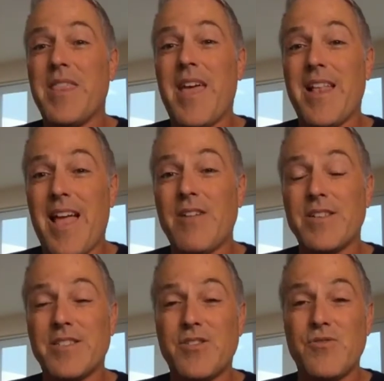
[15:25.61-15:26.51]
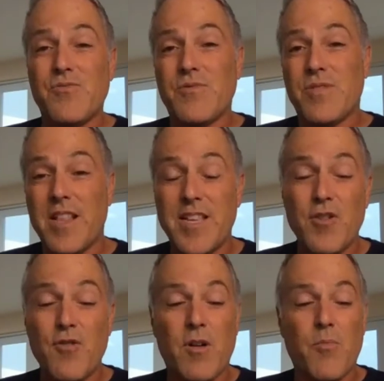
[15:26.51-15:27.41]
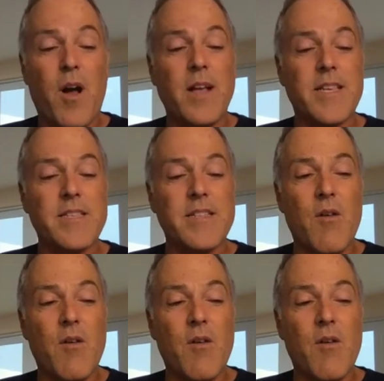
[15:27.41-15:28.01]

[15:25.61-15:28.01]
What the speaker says: And that allowed us to continue in our process.